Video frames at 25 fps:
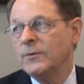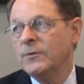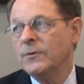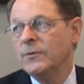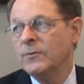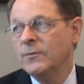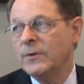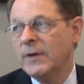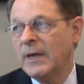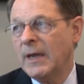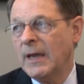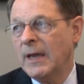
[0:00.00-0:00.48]

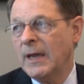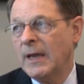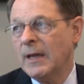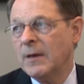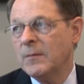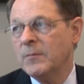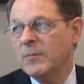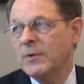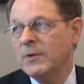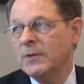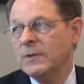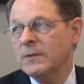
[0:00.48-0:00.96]
you
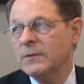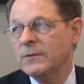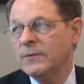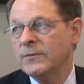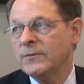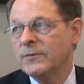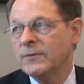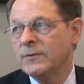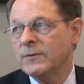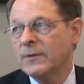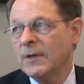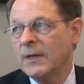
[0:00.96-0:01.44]
can't build a
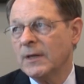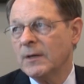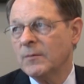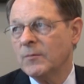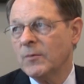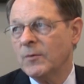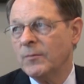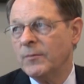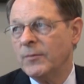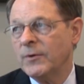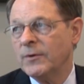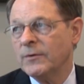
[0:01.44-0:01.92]

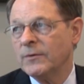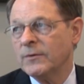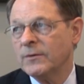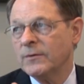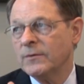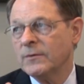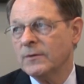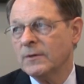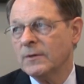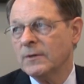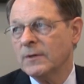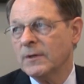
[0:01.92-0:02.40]
sustainable
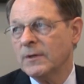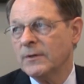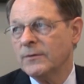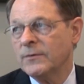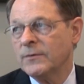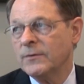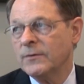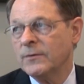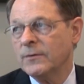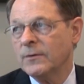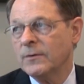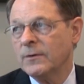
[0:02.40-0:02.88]
business
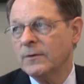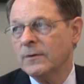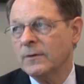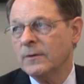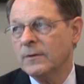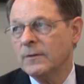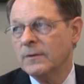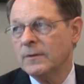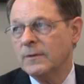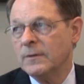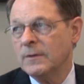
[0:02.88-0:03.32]
unless you're